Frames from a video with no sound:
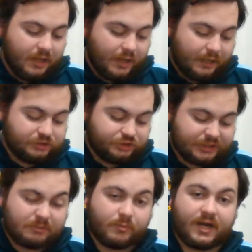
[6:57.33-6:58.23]
Uh,
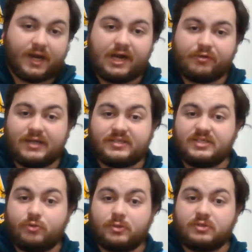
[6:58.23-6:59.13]
Jared Waerea-Hargreaves in
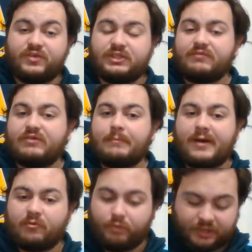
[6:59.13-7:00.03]
his 250th game
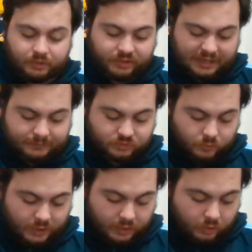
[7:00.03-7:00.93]
had a really good game as
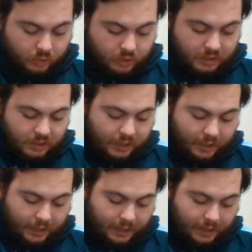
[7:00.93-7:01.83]
well.
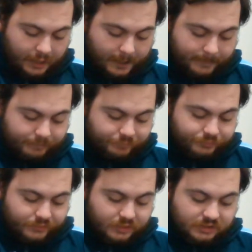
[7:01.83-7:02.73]
Um,
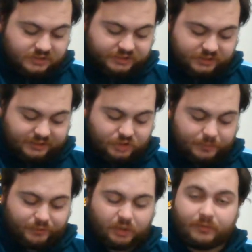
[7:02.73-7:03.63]
Sitili
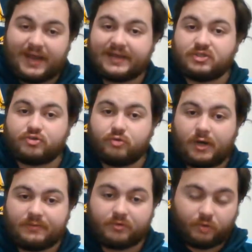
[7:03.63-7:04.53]
Tupouniua and Angus
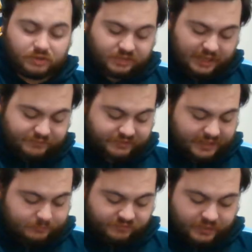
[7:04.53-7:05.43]
Crichton were causing havoc.
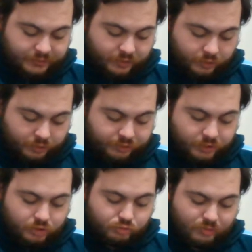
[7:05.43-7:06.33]
They were very good.
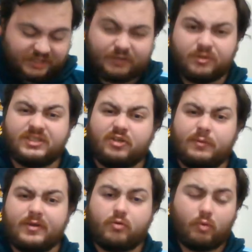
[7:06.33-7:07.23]
Radley was a
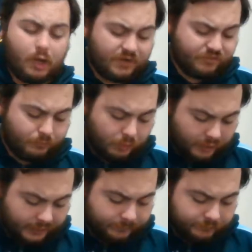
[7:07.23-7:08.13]
little bit quiet for
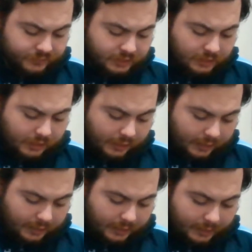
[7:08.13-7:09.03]
mine.
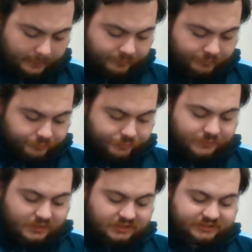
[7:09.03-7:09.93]
Um,
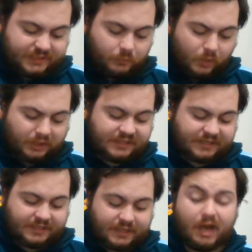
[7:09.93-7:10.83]
Siosiua
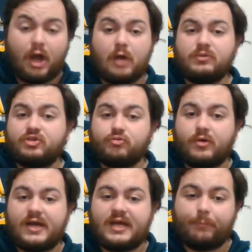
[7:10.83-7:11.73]
Taukeiaho was
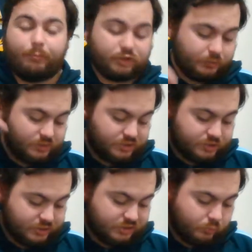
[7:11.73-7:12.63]
great. Now Butcher was
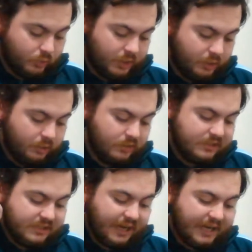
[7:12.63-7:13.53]
good as well.
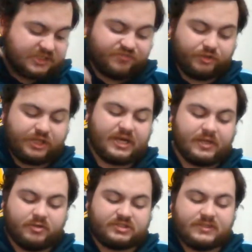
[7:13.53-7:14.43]
As for the
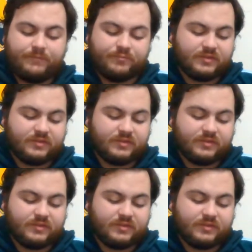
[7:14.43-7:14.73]
Eels,